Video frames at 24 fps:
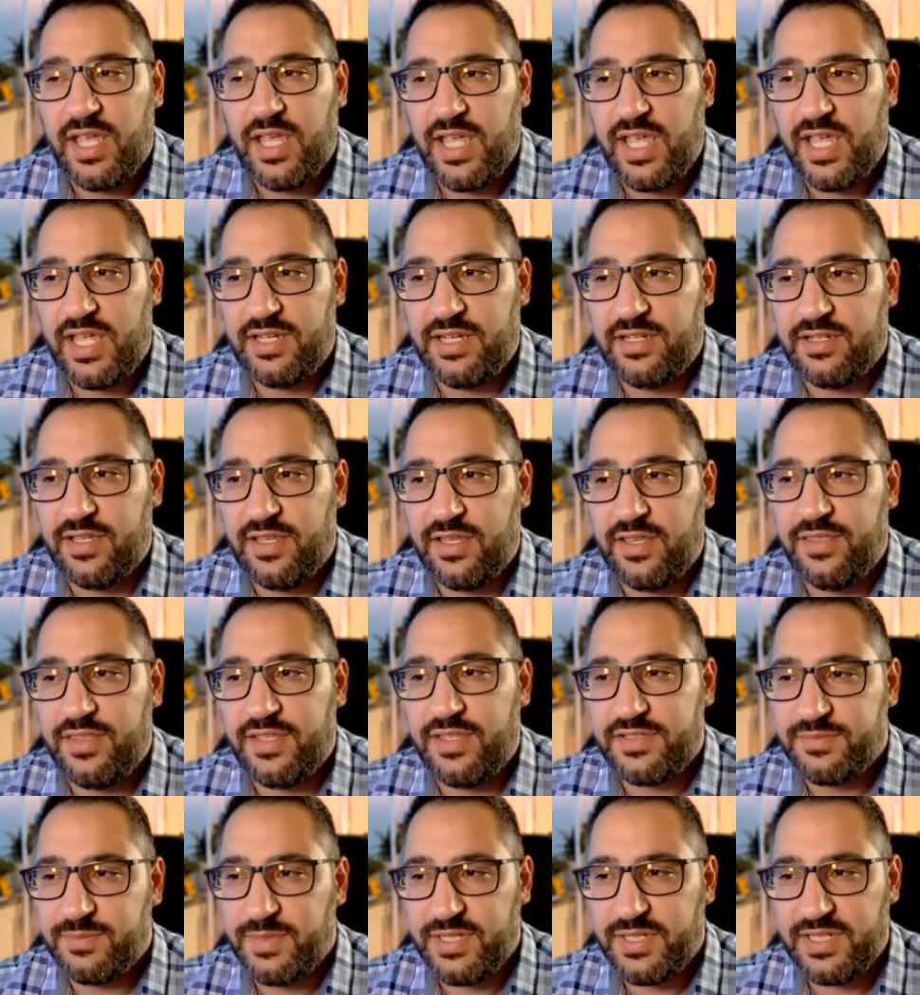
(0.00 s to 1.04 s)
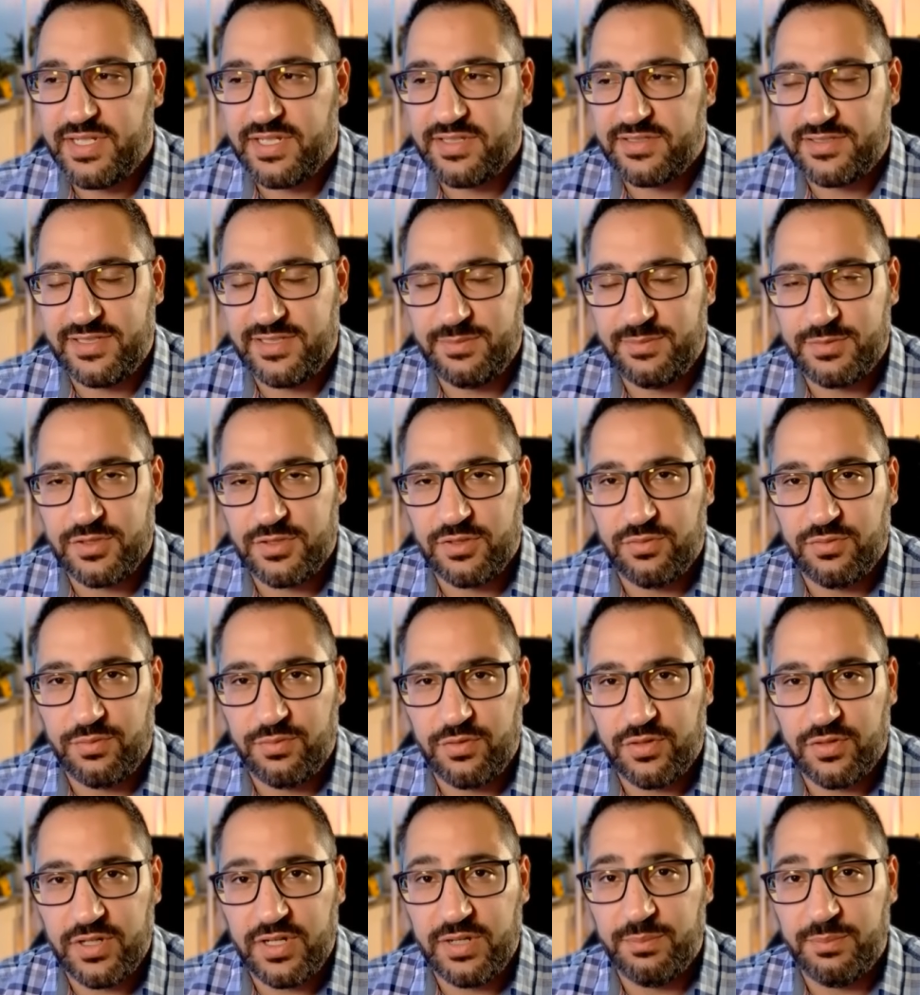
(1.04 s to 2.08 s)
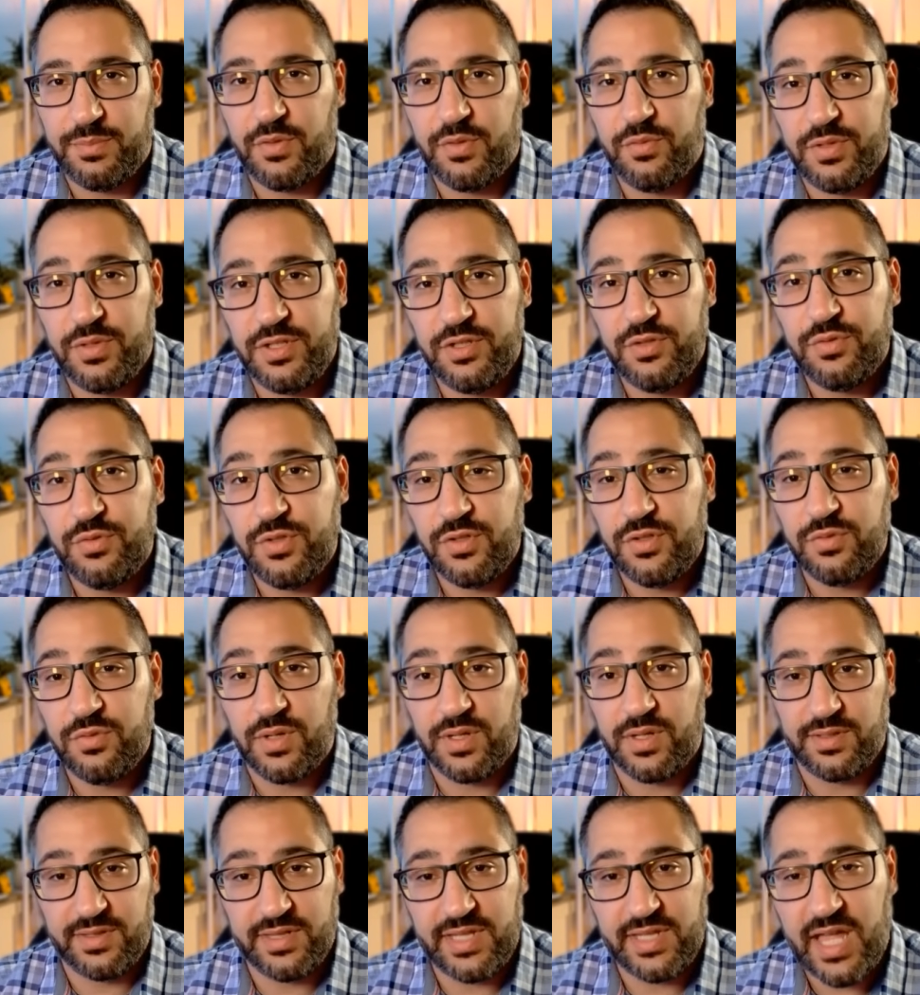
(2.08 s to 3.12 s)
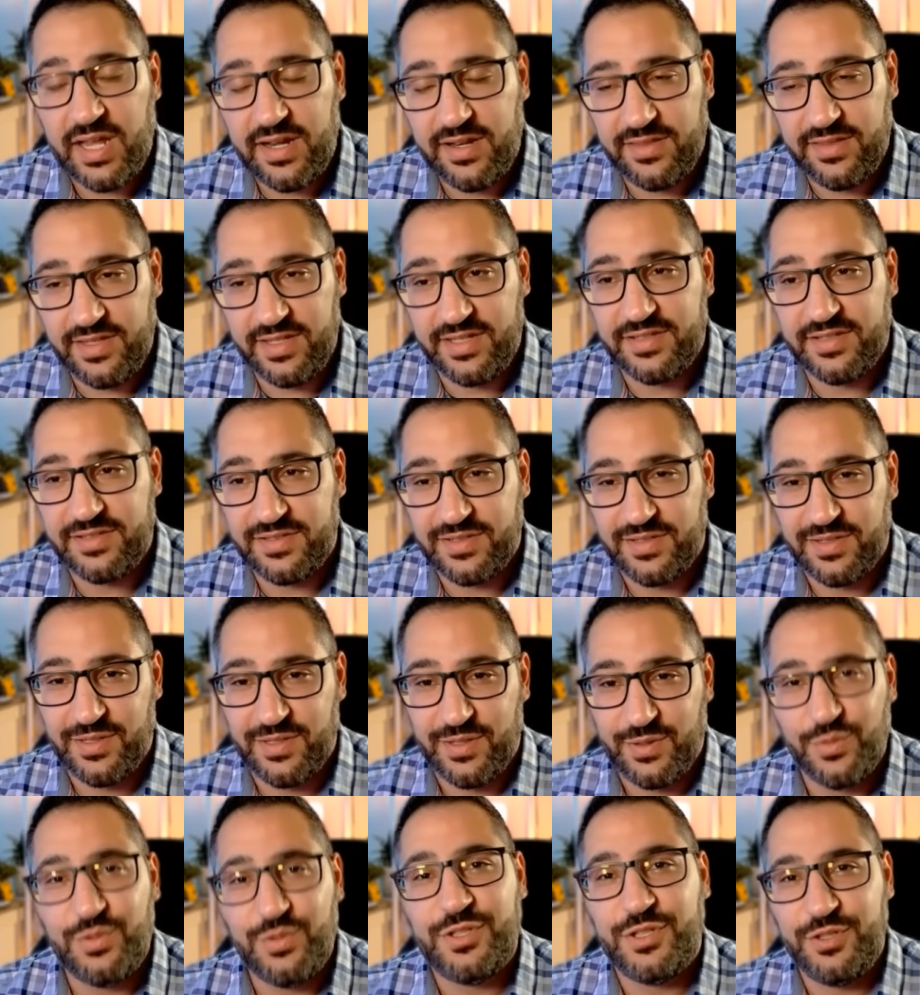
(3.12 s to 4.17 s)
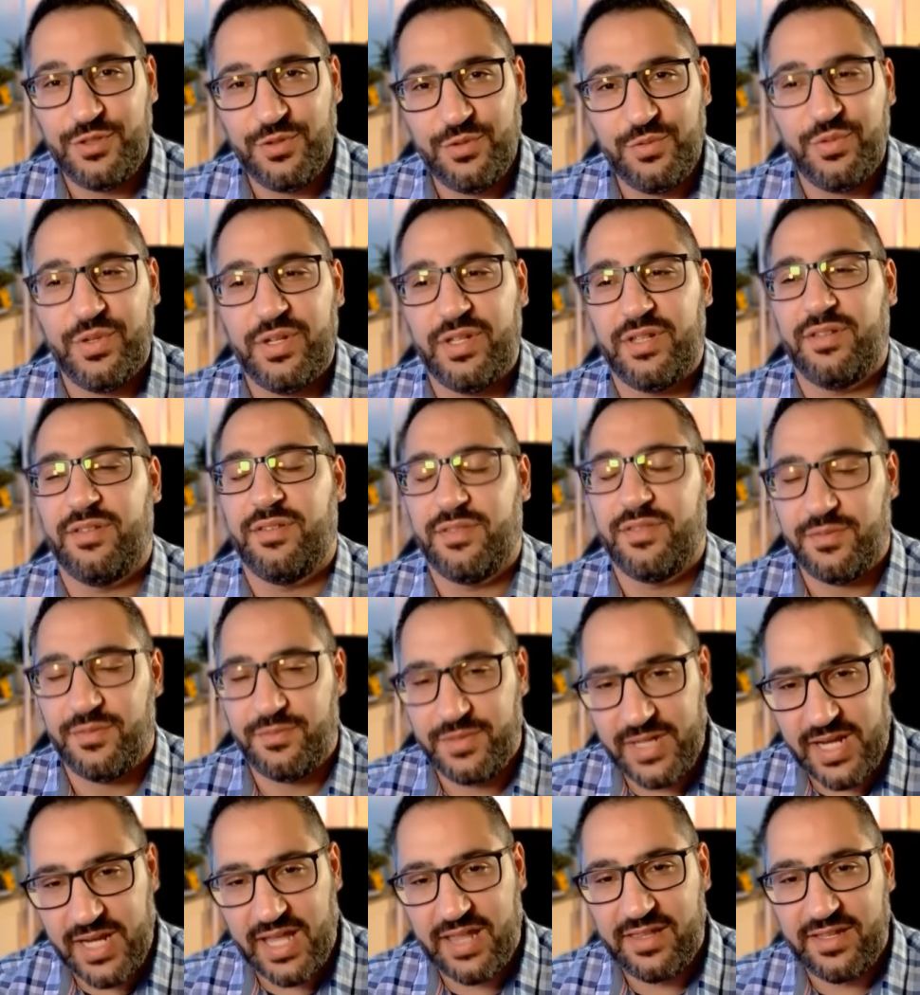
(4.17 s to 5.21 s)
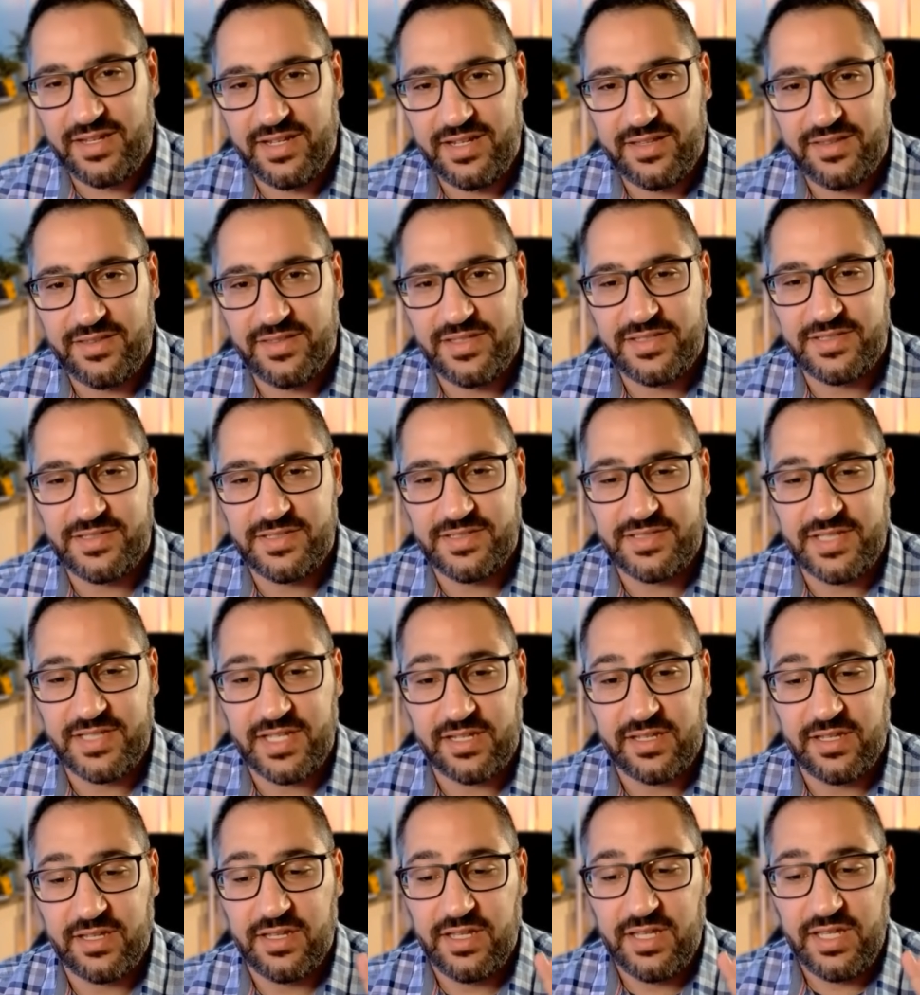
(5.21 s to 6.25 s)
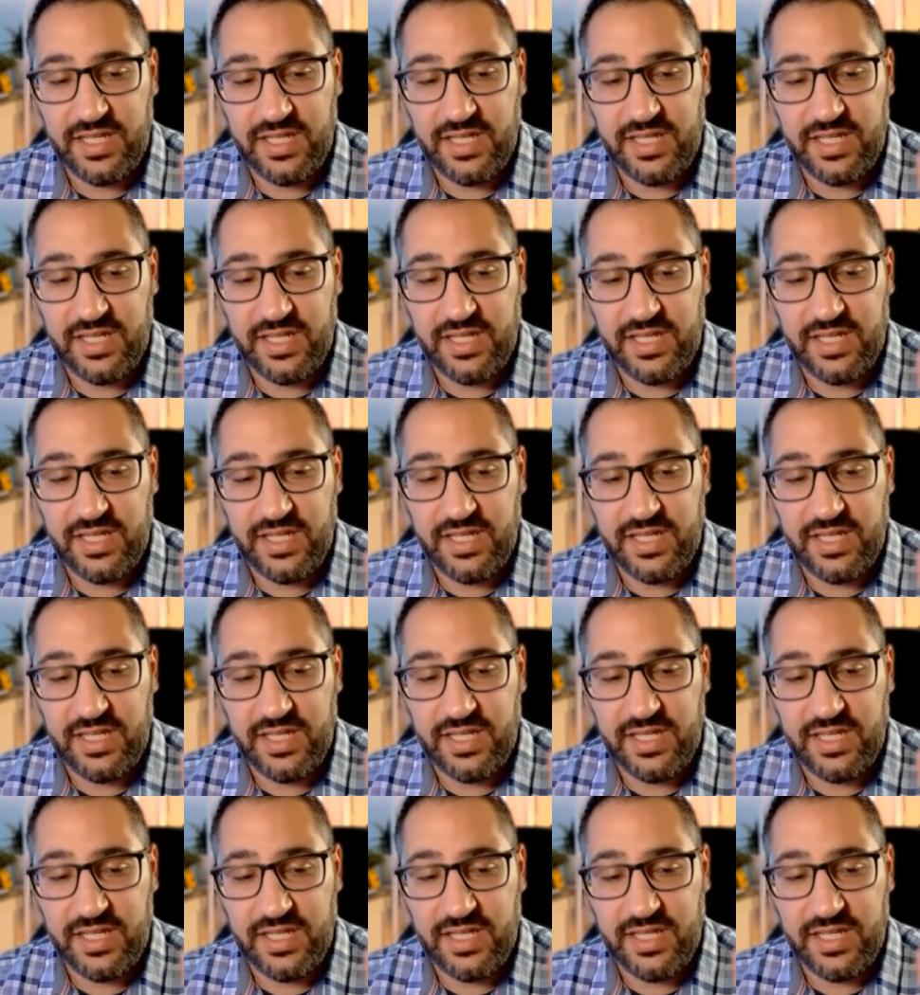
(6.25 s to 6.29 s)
And this might not seem so important, but when you do a lot of these, which you will, the reality of this is like,